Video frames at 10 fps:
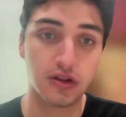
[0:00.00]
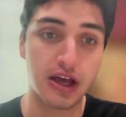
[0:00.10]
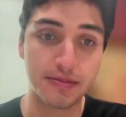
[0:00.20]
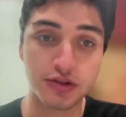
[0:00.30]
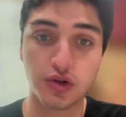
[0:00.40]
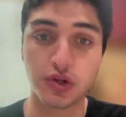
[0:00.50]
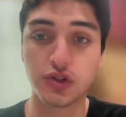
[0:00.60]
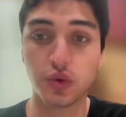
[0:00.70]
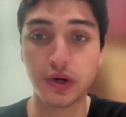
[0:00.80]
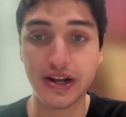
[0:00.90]
episode is
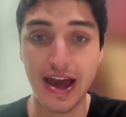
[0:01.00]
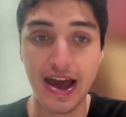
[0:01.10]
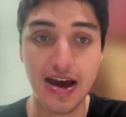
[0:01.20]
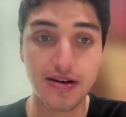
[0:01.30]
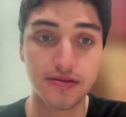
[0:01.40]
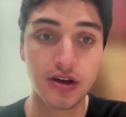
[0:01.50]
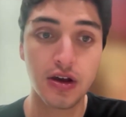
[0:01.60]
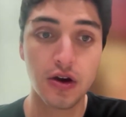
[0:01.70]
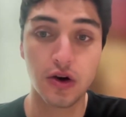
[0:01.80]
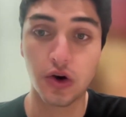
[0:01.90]
going to have
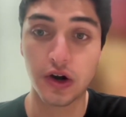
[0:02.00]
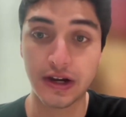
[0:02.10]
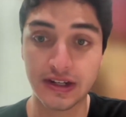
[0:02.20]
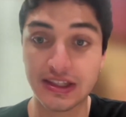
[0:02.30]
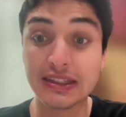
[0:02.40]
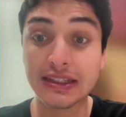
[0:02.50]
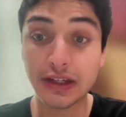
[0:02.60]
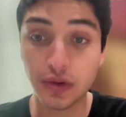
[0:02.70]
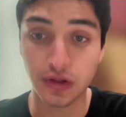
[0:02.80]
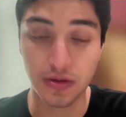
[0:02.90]
on the
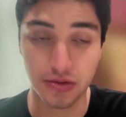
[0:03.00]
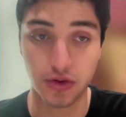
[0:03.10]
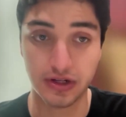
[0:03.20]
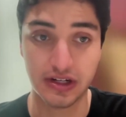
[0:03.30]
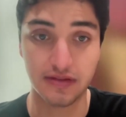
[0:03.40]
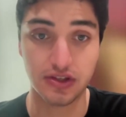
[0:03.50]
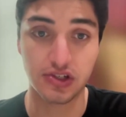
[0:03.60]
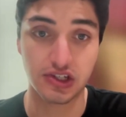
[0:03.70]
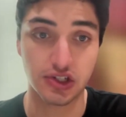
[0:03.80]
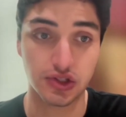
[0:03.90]
legal component of this
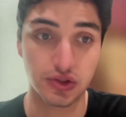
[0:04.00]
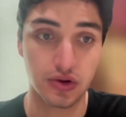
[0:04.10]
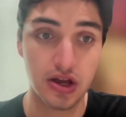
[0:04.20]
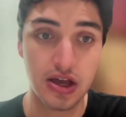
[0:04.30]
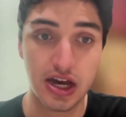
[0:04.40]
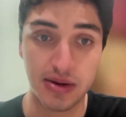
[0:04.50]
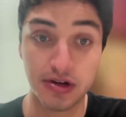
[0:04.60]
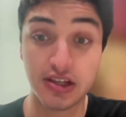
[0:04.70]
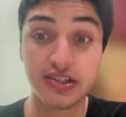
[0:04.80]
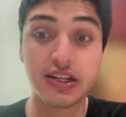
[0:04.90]
issue, I'm going
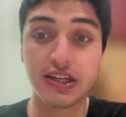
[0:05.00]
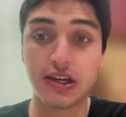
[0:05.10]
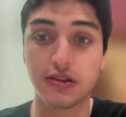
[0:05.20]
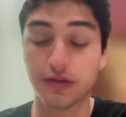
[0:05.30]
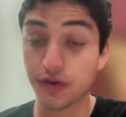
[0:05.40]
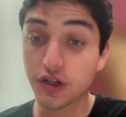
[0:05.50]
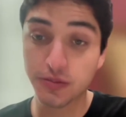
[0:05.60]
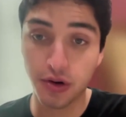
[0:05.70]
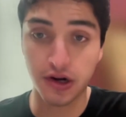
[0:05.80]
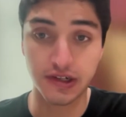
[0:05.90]
to dedicate the first
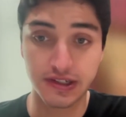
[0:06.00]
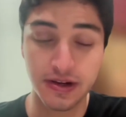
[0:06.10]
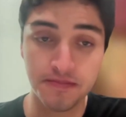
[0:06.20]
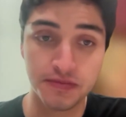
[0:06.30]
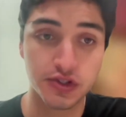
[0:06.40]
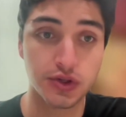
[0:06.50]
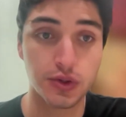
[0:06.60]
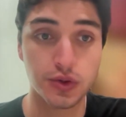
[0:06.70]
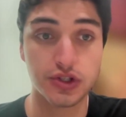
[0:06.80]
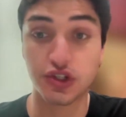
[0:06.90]
part
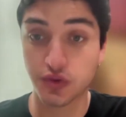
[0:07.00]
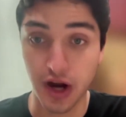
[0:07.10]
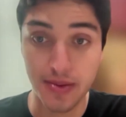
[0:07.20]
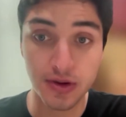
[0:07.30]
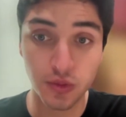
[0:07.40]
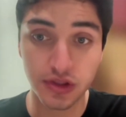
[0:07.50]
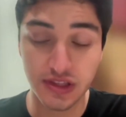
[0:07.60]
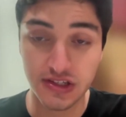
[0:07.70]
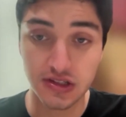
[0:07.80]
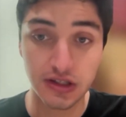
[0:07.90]
to describing what
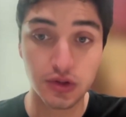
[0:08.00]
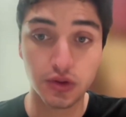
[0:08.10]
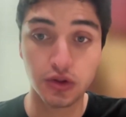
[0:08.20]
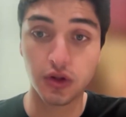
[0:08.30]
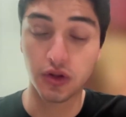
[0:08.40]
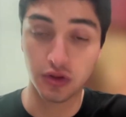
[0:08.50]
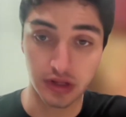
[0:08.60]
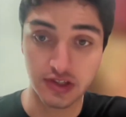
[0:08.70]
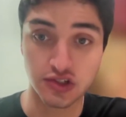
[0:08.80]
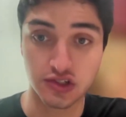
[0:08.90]
these legal
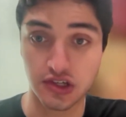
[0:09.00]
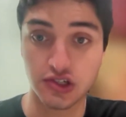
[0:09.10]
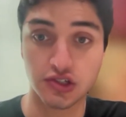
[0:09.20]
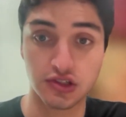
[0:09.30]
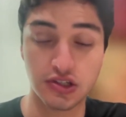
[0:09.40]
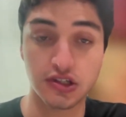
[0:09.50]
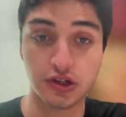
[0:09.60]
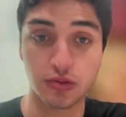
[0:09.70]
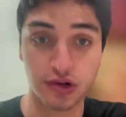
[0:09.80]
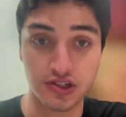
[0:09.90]
legislation, these
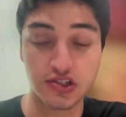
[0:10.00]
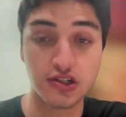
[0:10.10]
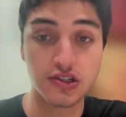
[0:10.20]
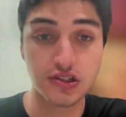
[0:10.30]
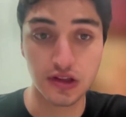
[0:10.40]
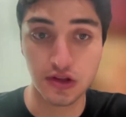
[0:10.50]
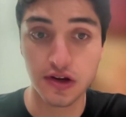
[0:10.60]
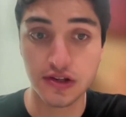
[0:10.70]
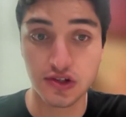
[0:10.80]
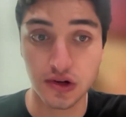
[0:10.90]
legal precedents and
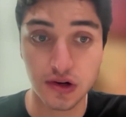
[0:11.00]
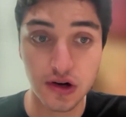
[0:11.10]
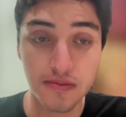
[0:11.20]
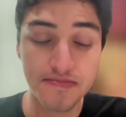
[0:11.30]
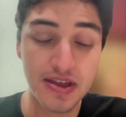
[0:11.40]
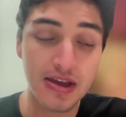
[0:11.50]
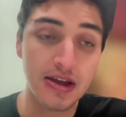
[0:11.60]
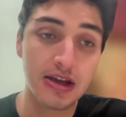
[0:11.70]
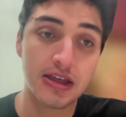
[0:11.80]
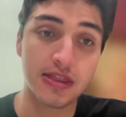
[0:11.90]
laws are.
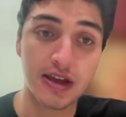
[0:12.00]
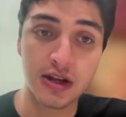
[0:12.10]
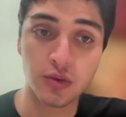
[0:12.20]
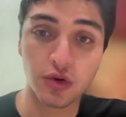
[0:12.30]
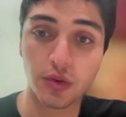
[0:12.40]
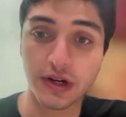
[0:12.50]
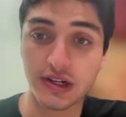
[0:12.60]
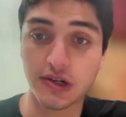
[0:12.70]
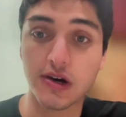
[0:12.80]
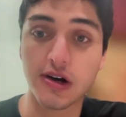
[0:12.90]
Then we're going to
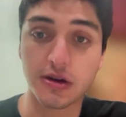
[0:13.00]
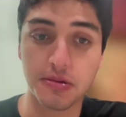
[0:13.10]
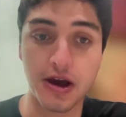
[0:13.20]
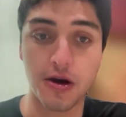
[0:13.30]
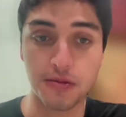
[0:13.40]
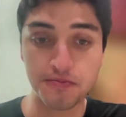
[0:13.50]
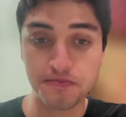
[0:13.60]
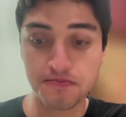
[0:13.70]
talk about